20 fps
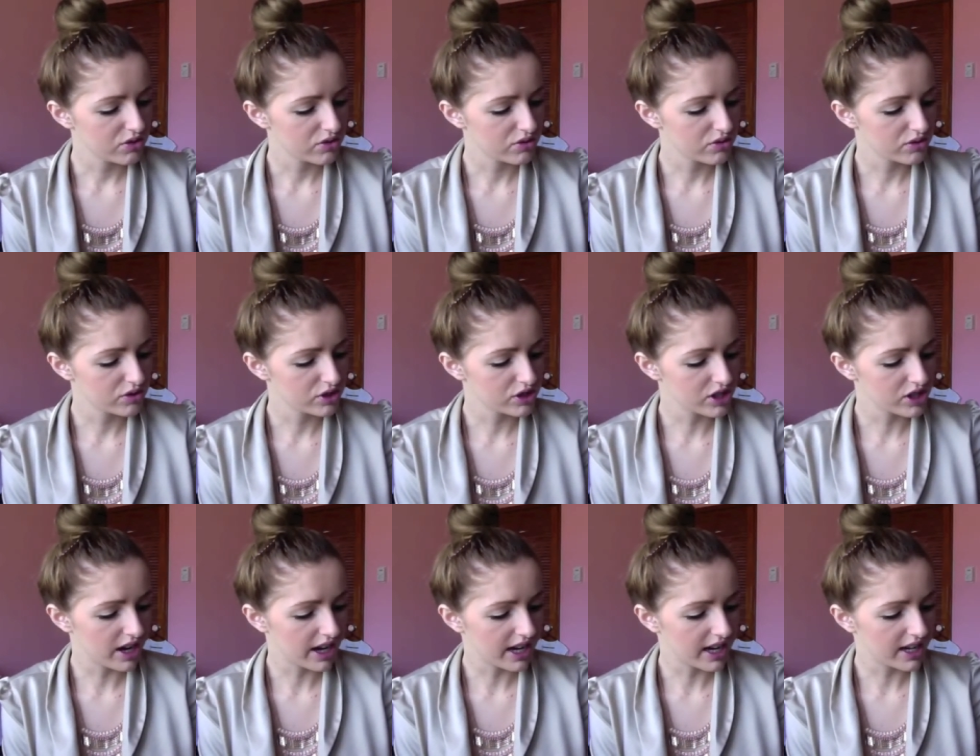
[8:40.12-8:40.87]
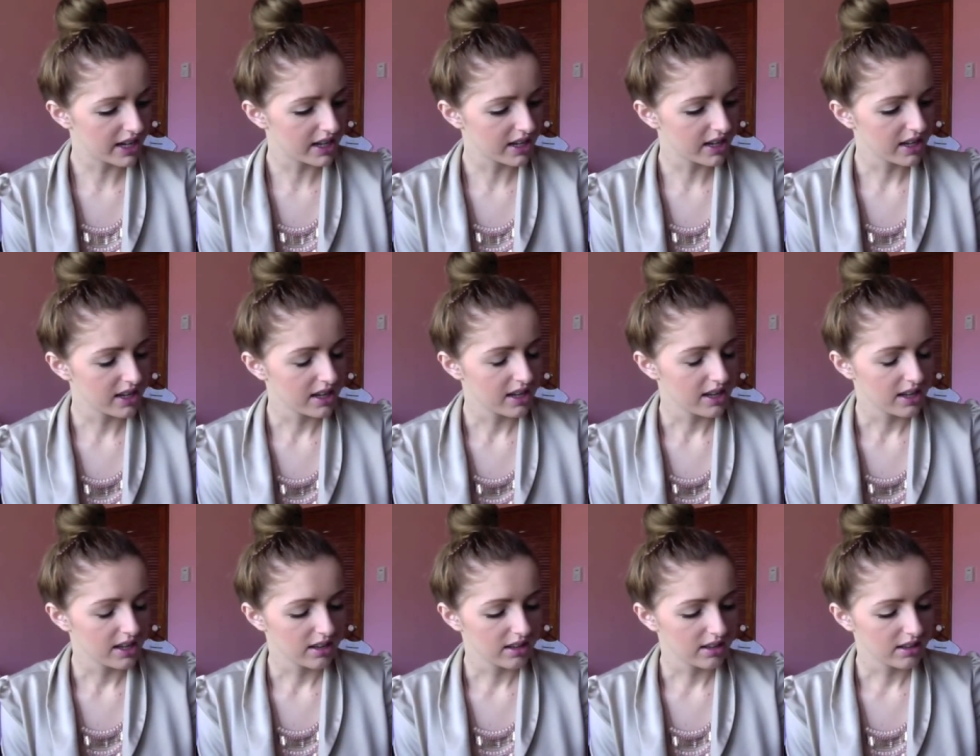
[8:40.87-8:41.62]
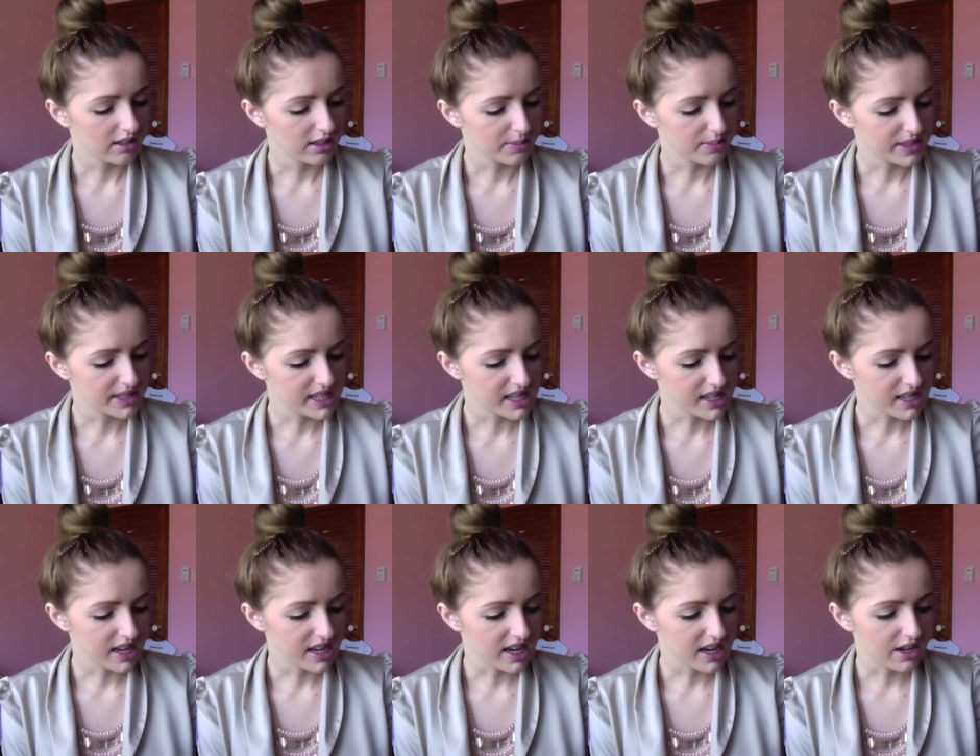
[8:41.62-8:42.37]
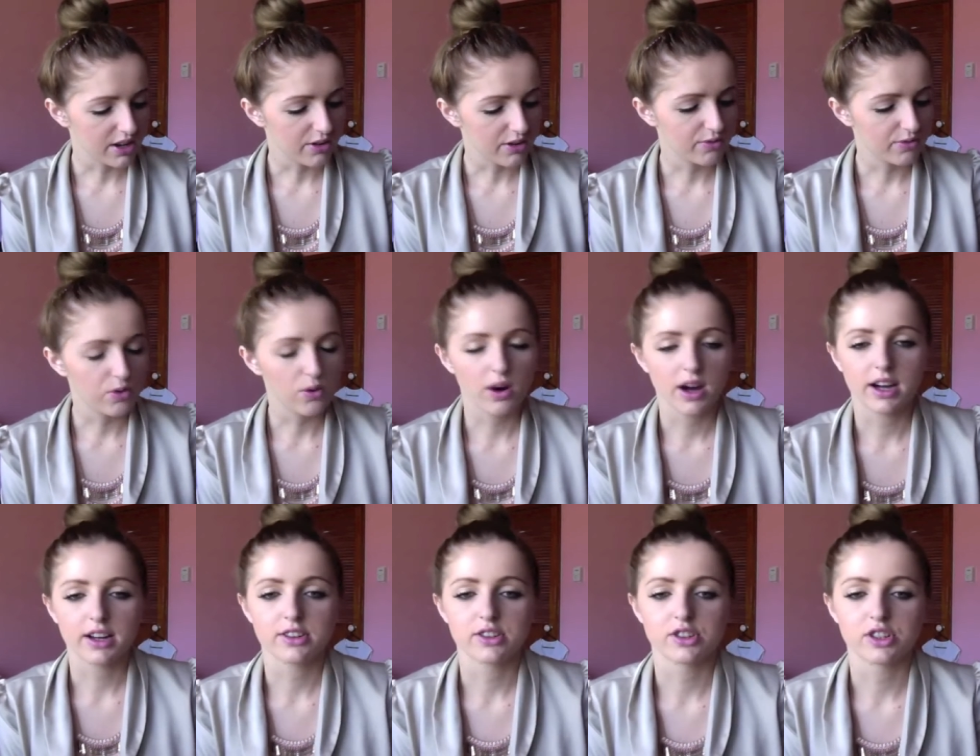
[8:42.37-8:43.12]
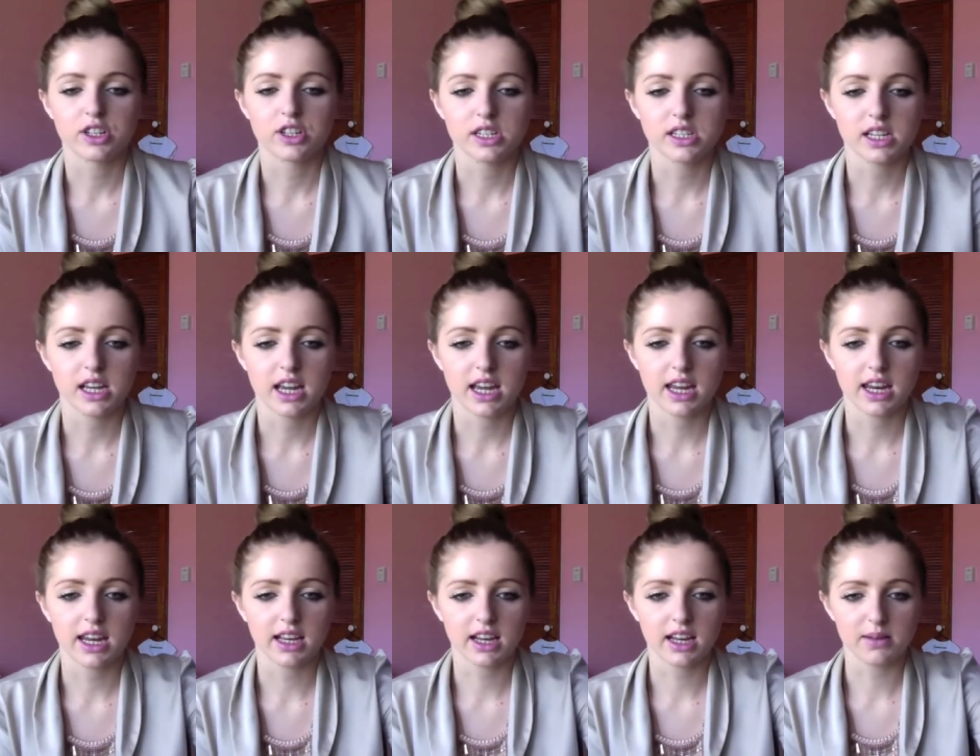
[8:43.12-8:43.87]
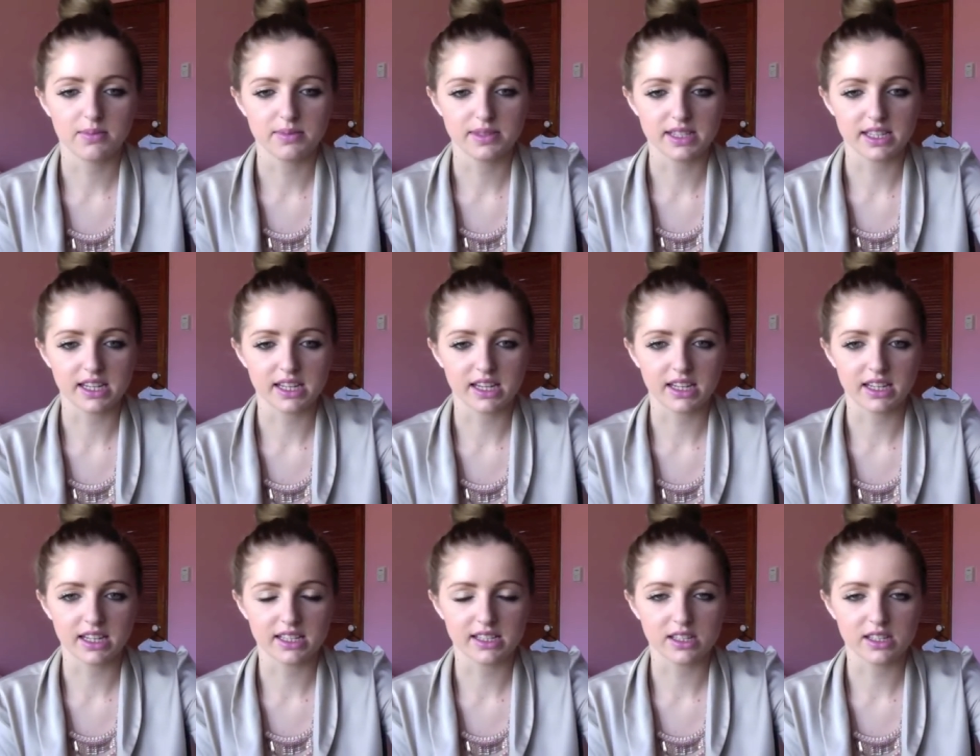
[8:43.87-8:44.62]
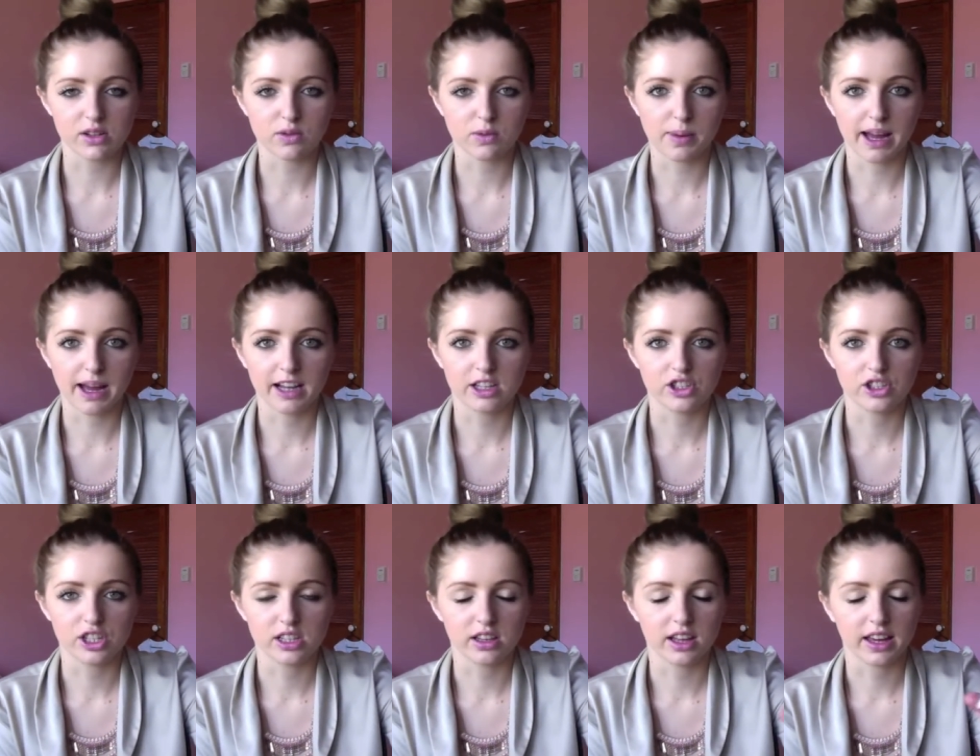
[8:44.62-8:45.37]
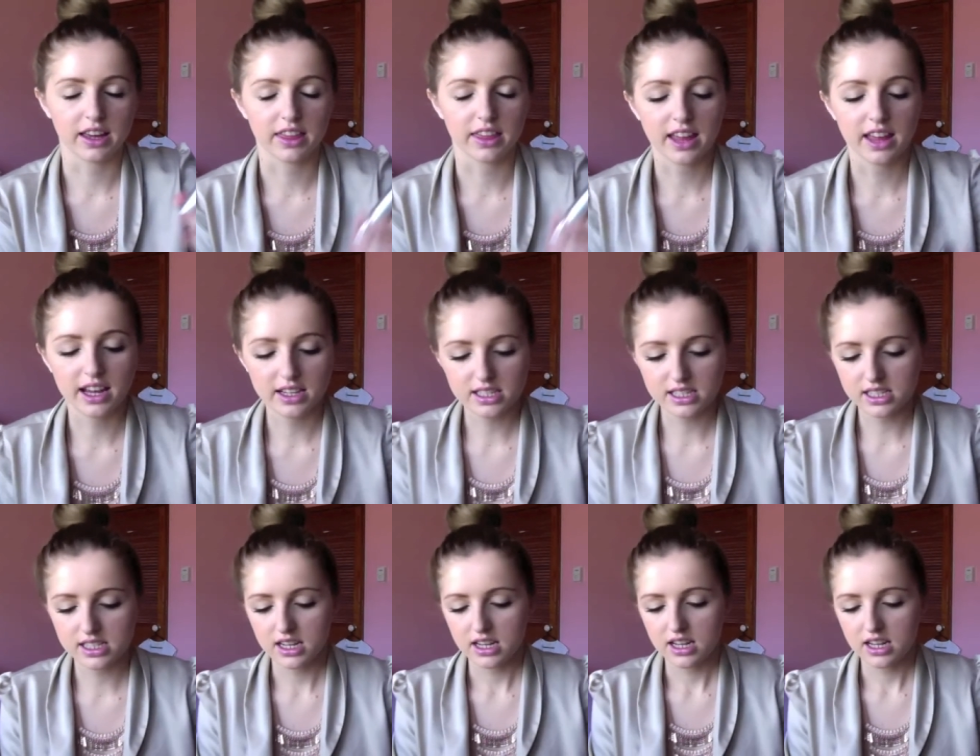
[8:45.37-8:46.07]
True Shine lipstick in 400 and it comes in silver packaging like that